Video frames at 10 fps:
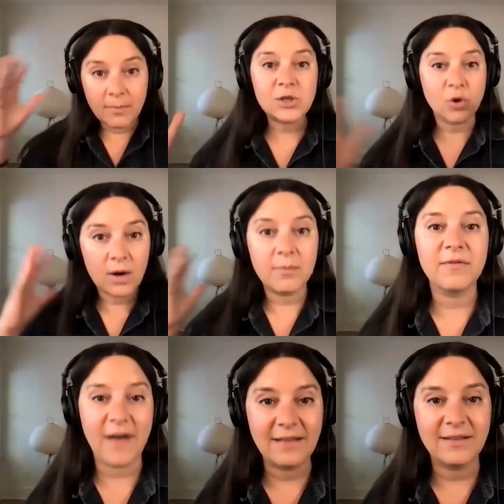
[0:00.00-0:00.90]
much
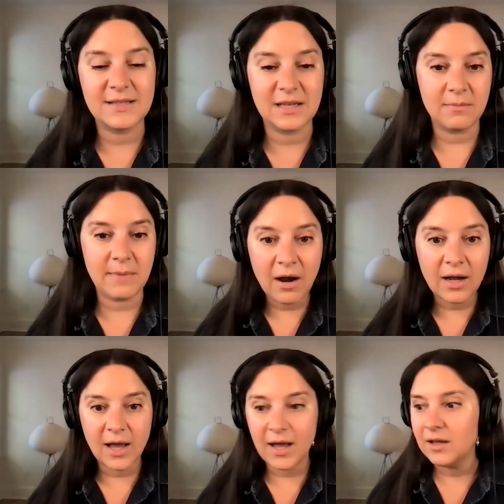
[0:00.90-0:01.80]
horrible violence in
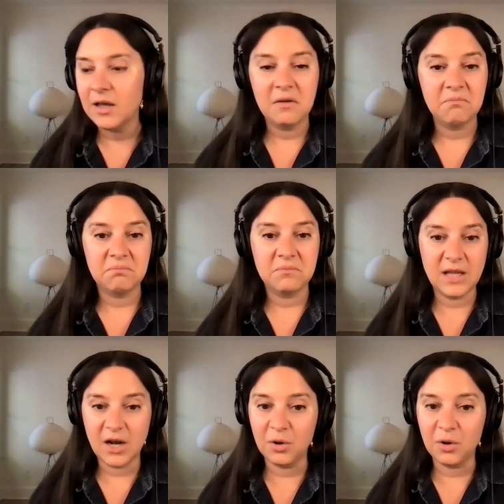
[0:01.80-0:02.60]
America you know,